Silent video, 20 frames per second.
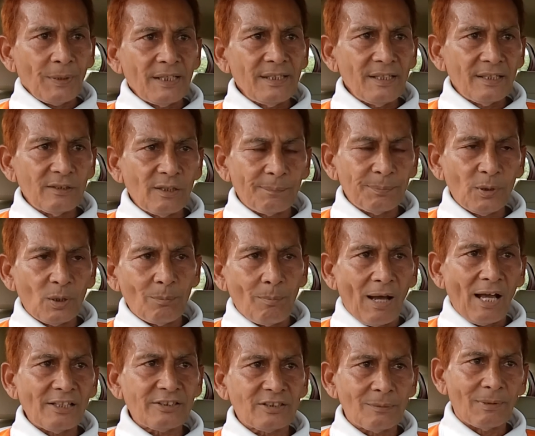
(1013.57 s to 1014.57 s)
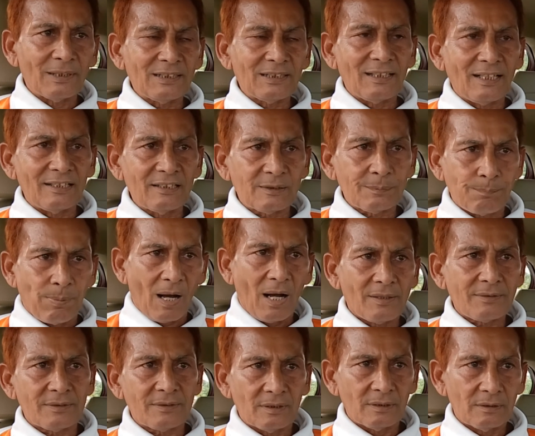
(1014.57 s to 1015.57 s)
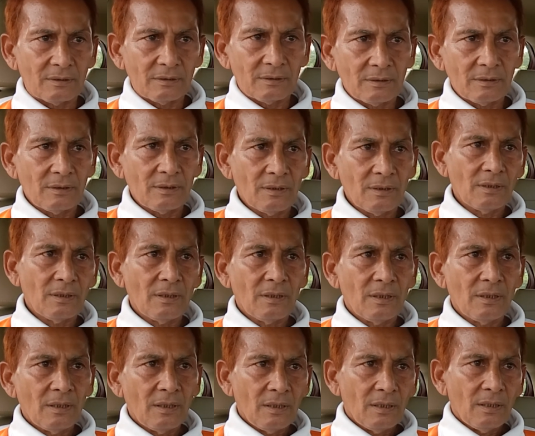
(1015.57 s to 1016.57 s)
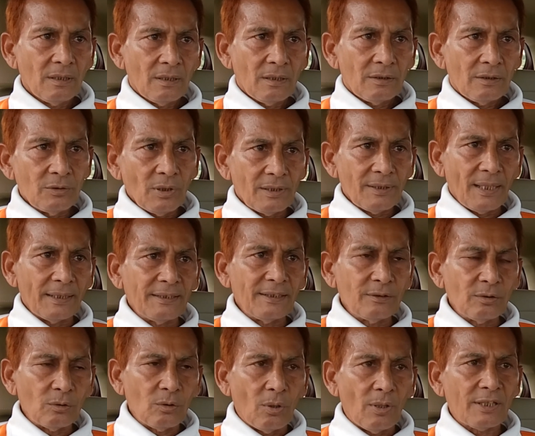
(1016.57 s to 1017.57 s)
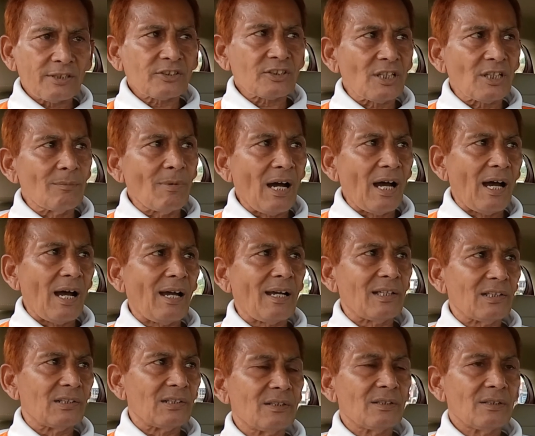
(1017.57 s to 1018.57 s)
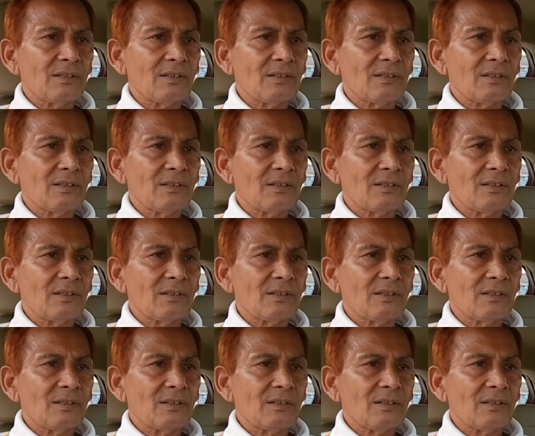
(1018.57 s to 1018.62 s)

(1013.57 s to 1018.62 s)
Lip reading: You are ready to go extra mile. You have the capacity for applied faith.